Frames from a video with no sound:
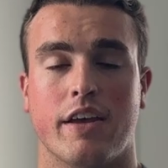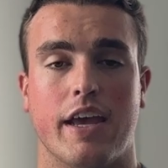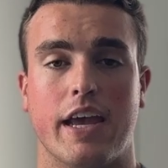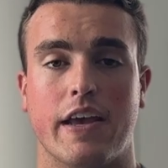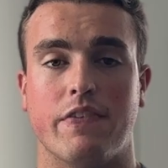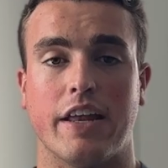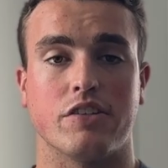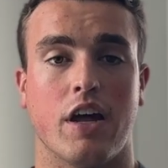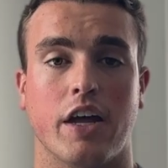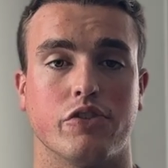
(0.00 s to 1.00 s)
and that's
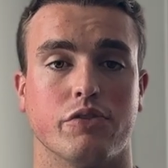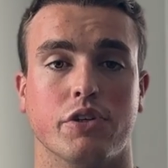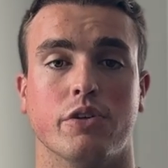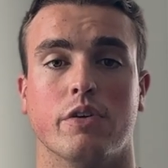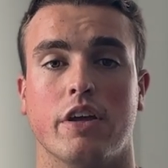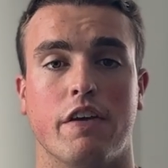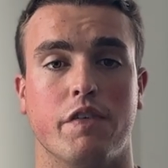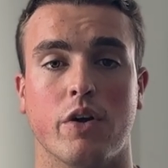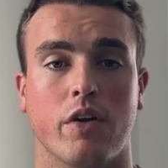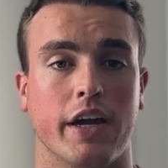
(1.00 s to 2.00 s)
not true. If you
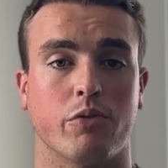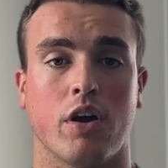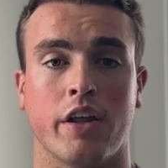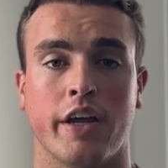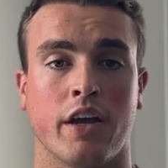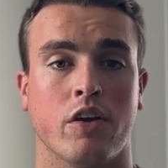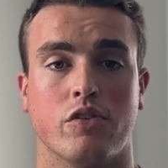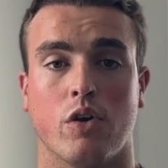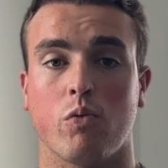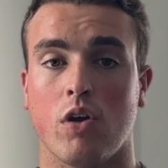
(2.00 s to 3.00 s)
don't like running,
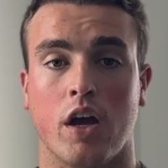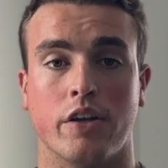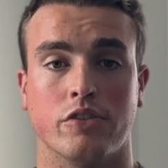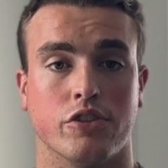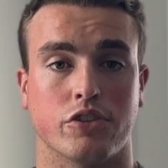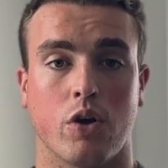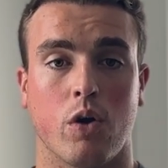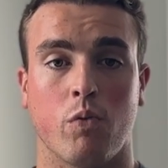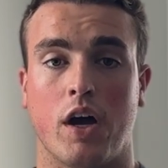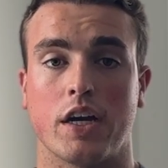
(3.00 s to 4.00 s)
don't run. Just go
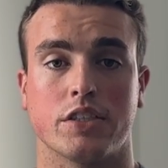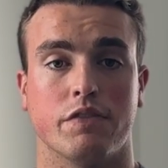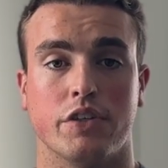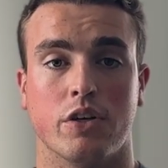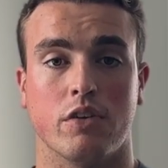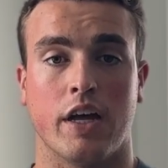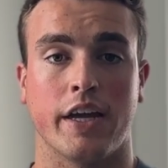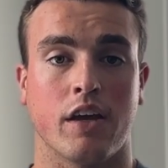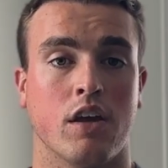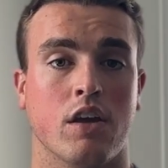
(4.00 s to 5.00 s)
on walks. If you don't like
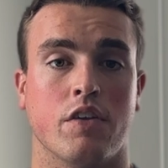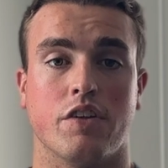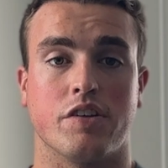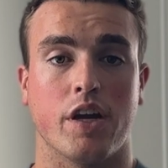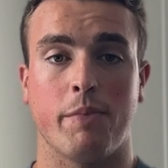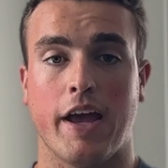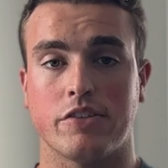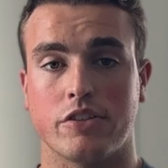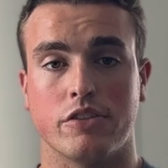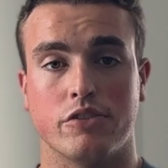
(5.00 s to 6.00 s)
the
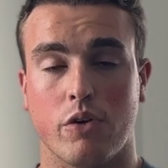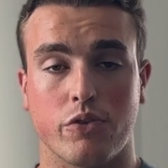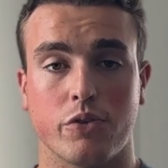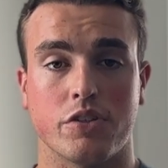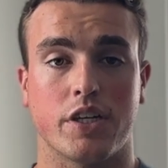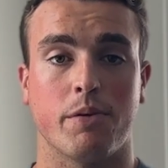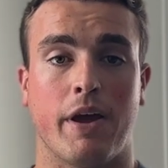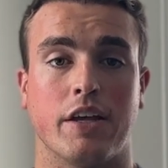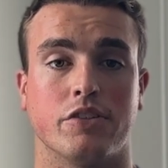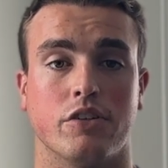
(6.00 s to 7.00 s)
Stairmaster, don't do the
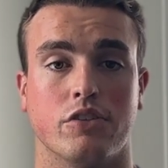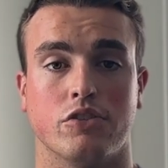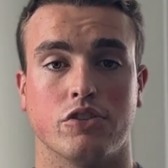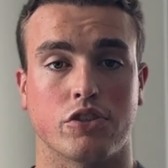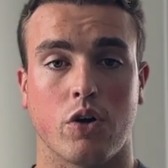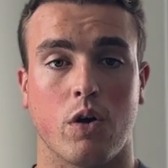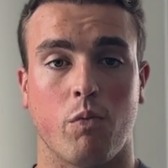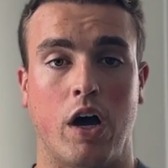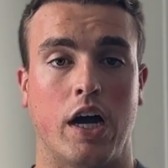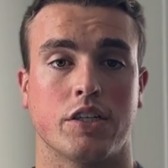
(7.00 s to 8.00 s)
Stairmaster. Just go on
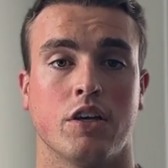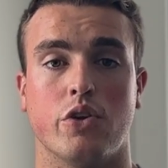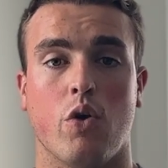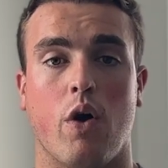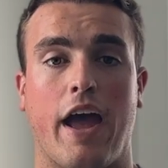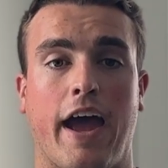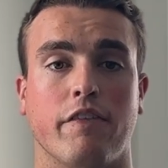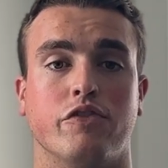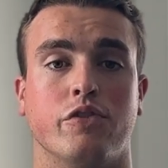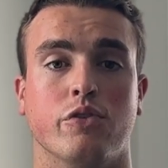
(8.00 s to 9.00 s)
walks. You don't
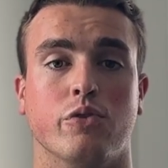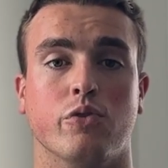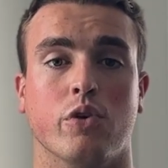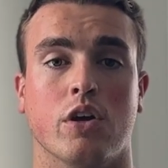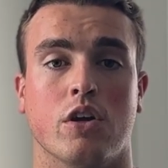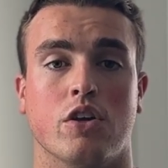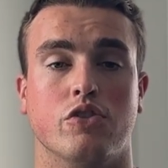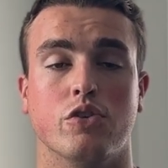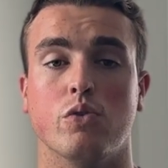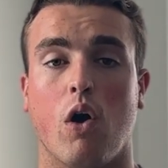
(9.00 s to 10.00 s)
have to
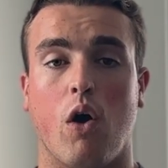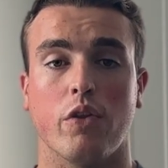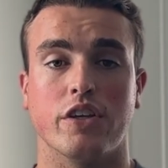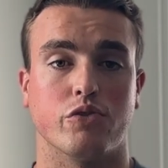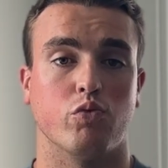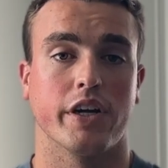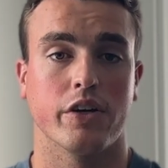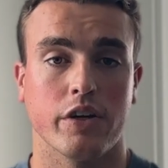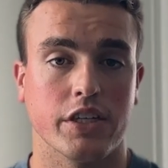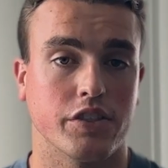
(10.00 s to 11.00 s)
do all this
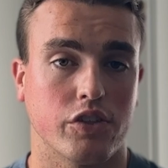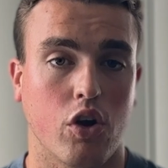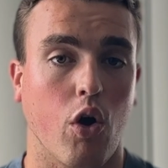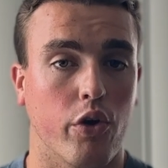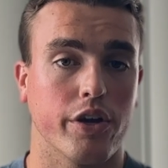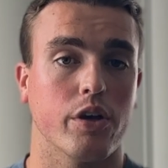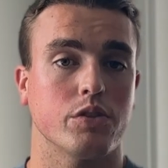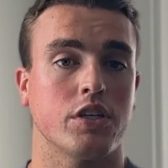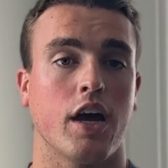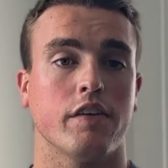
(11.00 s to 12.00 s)
rigorous cardio
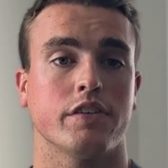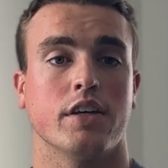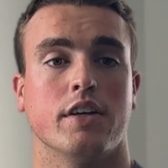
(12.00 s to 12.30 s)
stuff